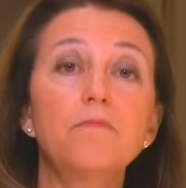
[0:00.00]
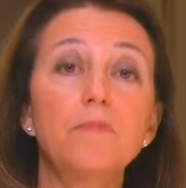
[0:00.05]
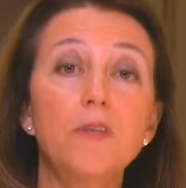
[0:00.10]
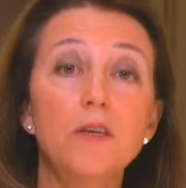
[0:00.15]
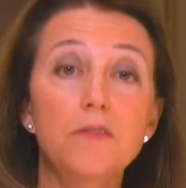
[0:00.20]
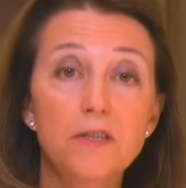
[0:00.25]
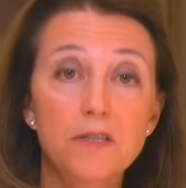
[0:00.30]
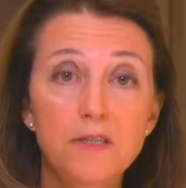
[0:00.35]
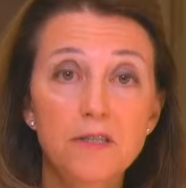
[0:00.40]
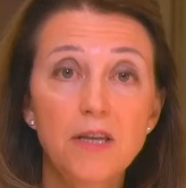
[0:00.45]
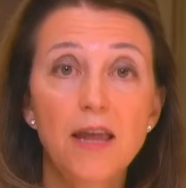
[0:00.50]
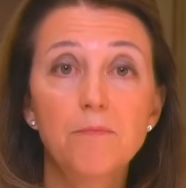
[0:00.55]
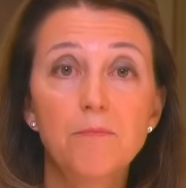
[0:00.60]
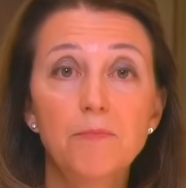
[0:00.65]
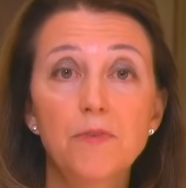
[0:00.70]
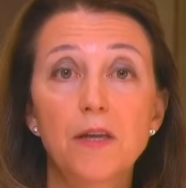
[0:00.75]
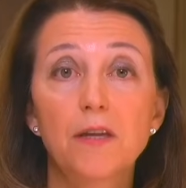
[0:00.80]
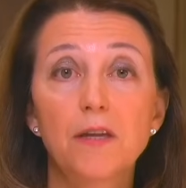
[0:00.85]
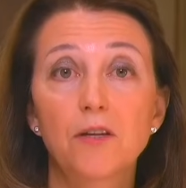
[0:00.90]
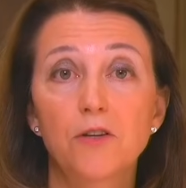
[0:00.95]
The same
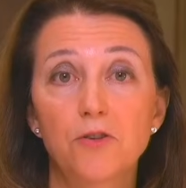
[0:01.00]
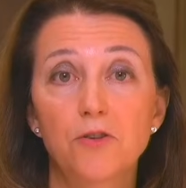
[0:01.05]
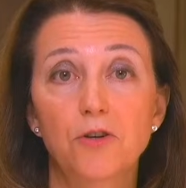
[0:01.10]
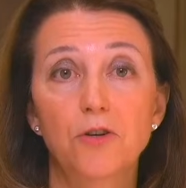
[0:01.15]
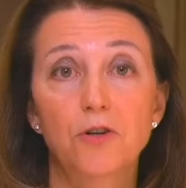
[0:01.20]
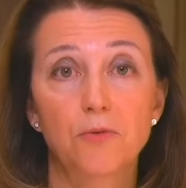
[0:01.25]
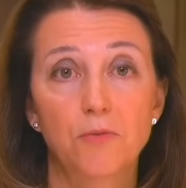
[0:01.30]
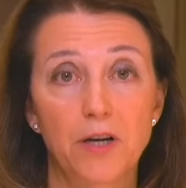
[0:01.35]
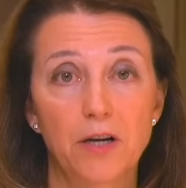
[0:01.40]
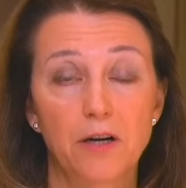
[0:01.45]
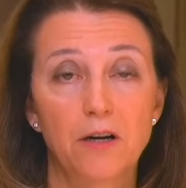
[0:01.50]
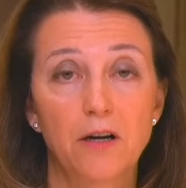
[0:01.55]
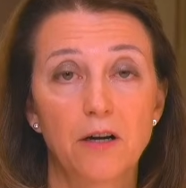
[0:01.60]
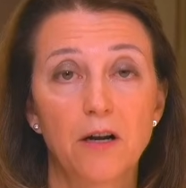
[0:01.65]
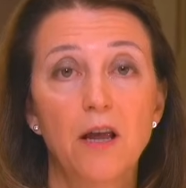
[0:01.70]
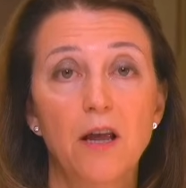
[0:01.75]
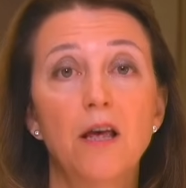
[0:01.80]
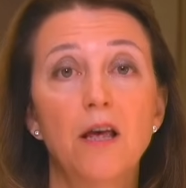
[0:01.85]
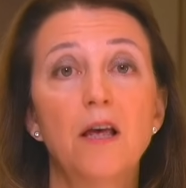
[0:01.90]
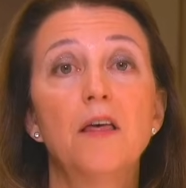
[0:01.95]
thing in your career.
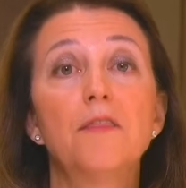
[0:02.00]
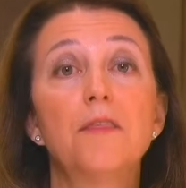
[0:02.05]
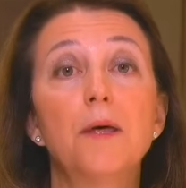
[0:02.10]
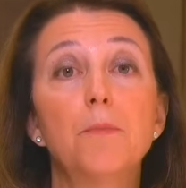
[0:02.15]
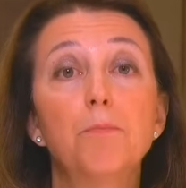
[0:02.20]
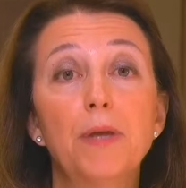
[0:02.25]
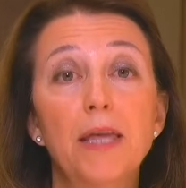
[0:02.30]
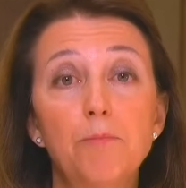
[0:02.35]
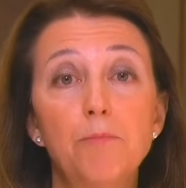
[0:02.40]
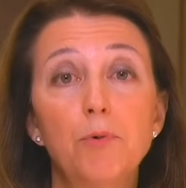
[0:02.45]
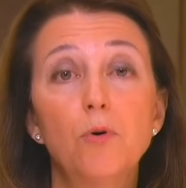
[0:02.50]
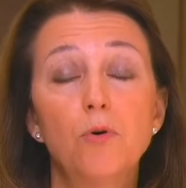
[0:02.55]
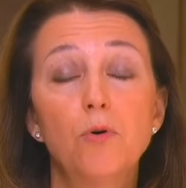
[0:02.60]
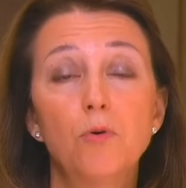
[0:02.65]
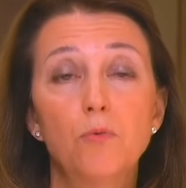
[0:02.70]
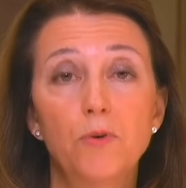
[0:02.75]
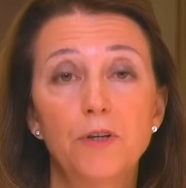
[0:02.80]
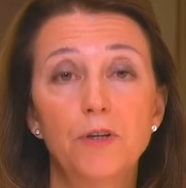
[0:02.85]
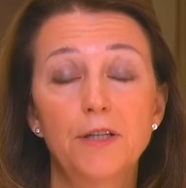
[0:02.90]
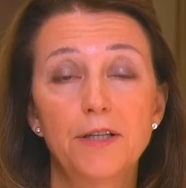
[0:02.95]
The people who
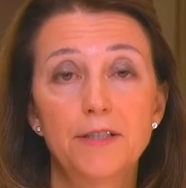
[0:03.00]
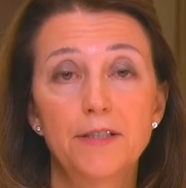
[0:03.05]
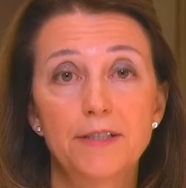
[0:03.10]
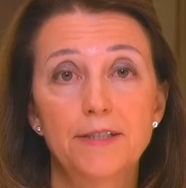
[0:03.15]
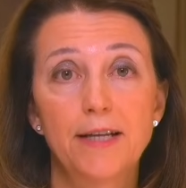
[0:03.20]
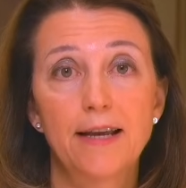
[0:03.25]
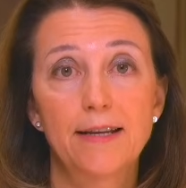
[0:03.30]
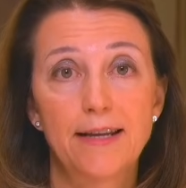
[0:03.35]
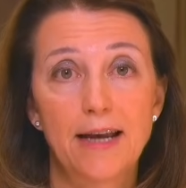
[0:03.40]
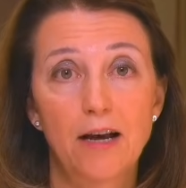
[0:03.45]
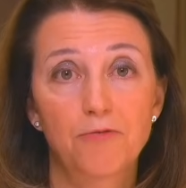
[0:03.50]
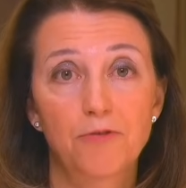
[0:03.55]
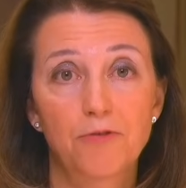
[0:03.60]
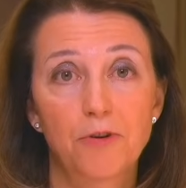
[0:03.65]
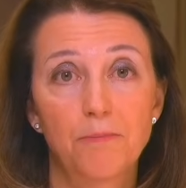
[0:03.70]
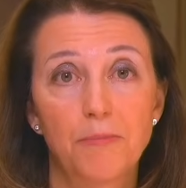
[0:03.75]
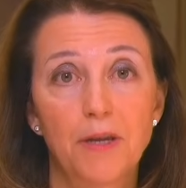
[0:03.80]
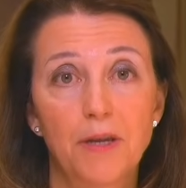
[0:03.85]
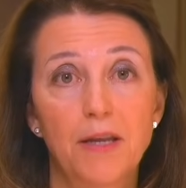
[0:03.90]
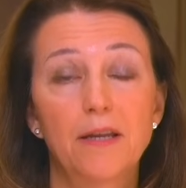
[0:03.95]
really stand out for
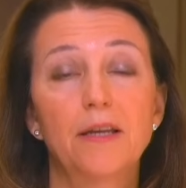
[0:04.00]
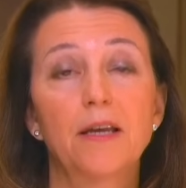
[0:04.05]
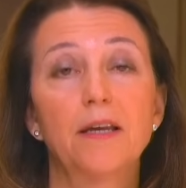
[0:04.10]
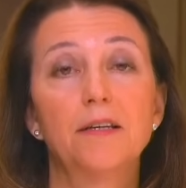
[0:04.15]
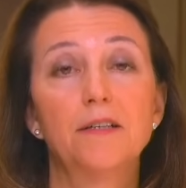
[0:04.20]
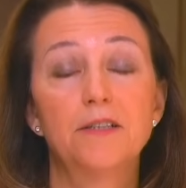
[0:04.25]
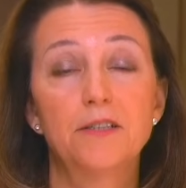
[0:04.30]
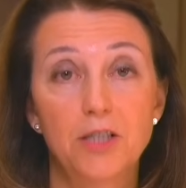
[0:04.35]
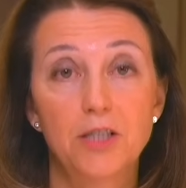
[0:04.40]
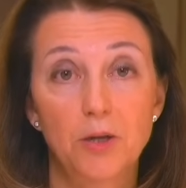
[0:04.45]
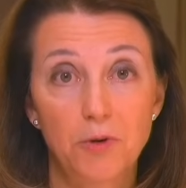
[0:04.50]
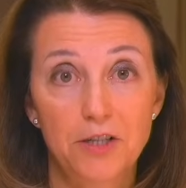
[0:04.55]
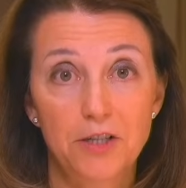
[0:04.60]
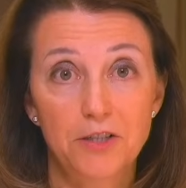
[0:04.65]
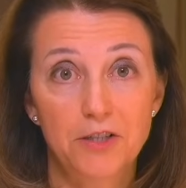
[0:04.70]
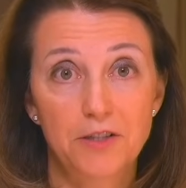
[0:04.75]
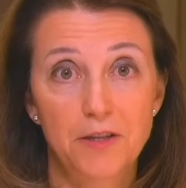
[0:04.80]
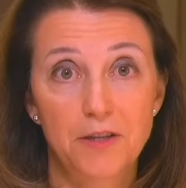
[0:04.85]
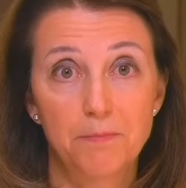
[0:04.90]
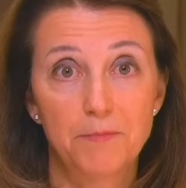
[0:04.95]
me and distinguish
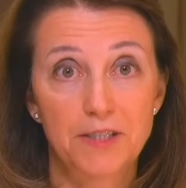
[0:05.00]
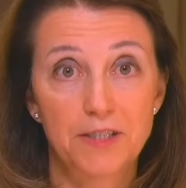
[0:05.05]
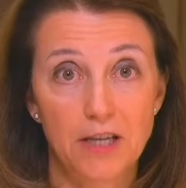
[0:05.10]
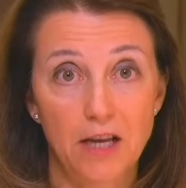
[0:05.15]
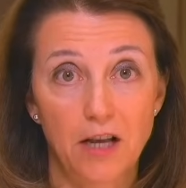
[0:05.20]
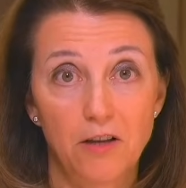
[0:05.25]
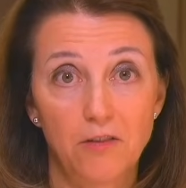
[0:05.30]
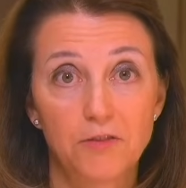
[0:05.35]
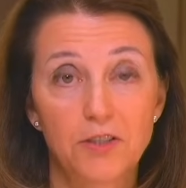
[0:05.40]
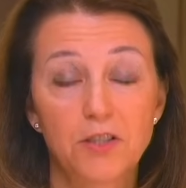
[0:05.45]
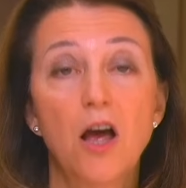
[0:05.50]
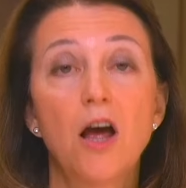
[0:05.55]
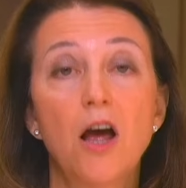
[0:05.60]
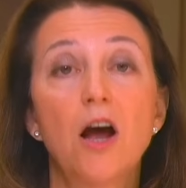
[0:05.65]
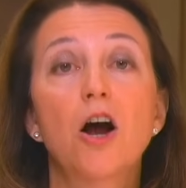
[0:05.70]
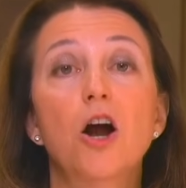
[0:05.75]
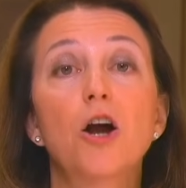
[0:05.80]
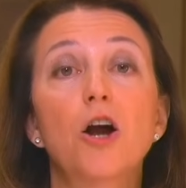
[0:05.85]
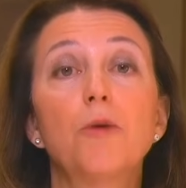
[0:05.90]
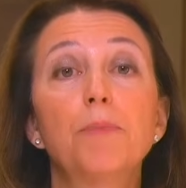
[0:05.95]
themselves
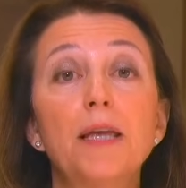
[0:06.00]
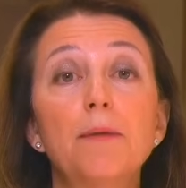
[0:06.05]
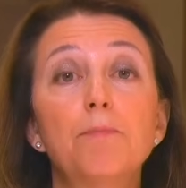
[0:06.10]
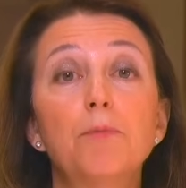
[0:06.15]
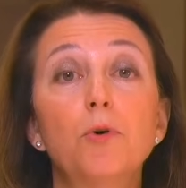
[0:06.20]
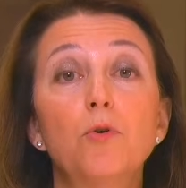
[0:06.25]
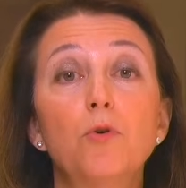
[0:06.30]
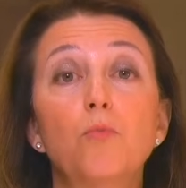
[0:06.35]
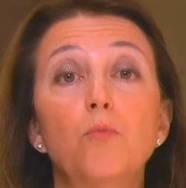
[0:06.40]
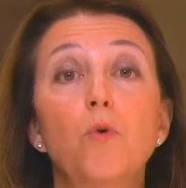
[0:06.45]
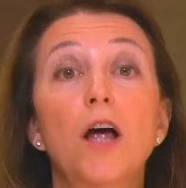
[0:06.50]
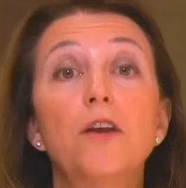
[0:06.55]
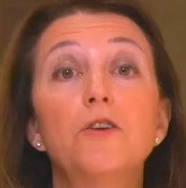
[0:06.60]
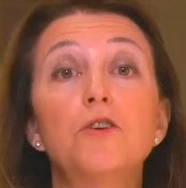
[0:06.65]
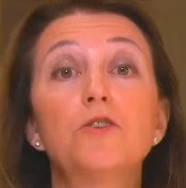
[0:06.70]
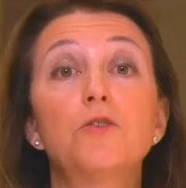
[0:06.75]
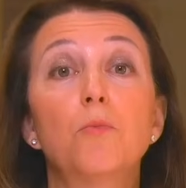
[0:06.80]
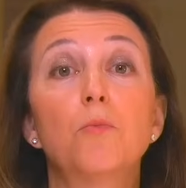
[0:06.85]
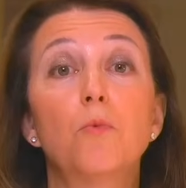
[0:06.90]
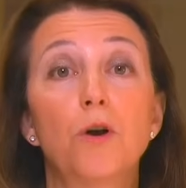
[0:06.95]
are people who run
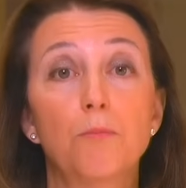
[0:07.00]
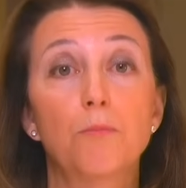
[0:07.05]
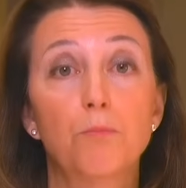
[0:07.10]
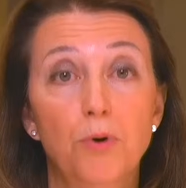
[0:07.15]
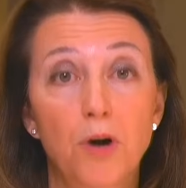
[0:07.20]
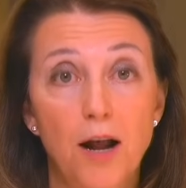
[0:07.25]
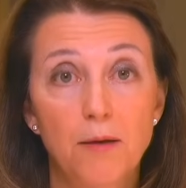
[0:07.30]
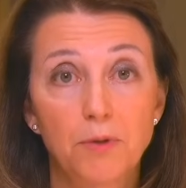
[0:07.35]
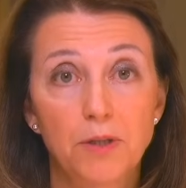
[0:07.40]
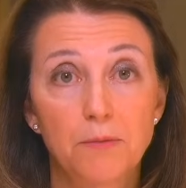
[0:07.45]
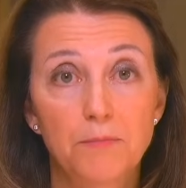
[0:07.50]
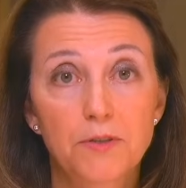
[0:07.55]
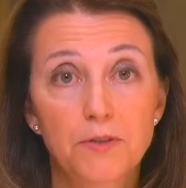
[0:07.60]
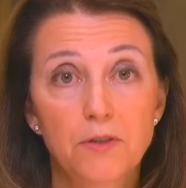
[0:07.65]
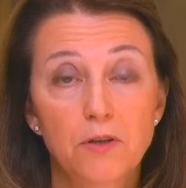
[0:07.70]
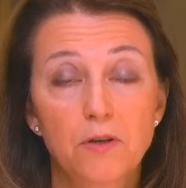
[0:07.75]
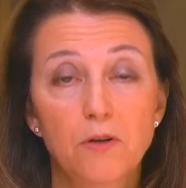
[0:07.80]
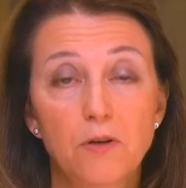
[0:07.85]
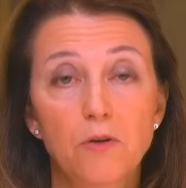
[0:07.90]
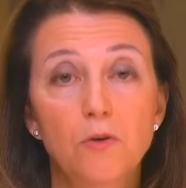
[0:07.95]
toward problems,
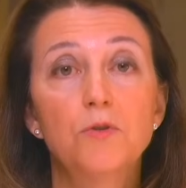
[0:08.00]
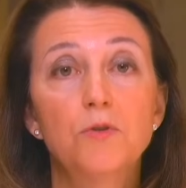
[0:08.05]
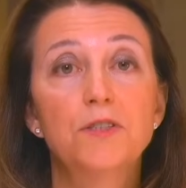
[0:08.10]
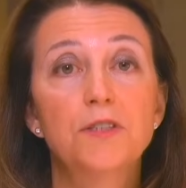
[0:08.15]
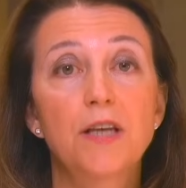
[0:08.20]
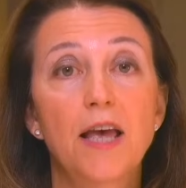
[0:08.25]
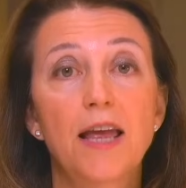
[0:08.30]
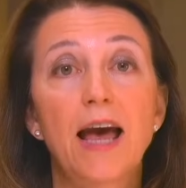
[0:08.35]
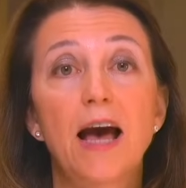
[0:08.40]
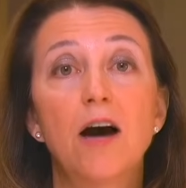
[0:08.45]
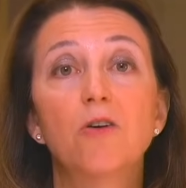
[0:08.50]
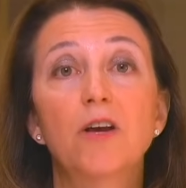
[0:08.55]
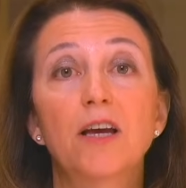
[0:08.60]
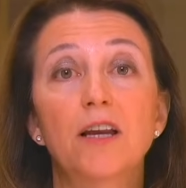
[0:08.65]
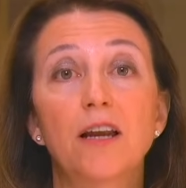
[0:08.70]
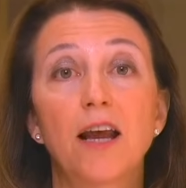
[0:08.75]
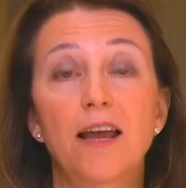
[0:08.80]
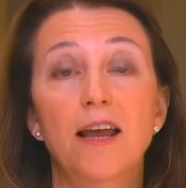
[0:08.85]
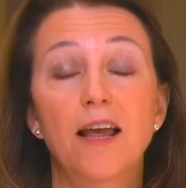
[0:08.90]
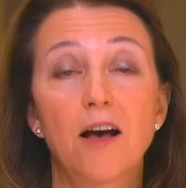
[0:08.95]
who say, how can
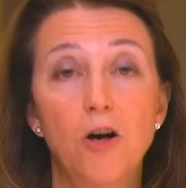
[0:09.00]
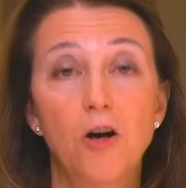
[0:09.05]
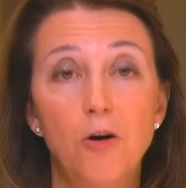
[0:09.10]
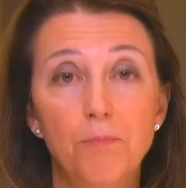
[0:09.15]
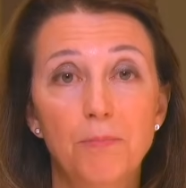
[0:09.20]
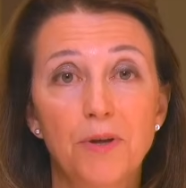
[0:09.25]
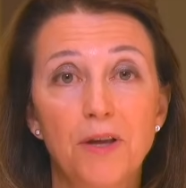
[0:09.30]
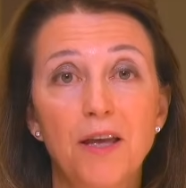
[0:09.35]
I help?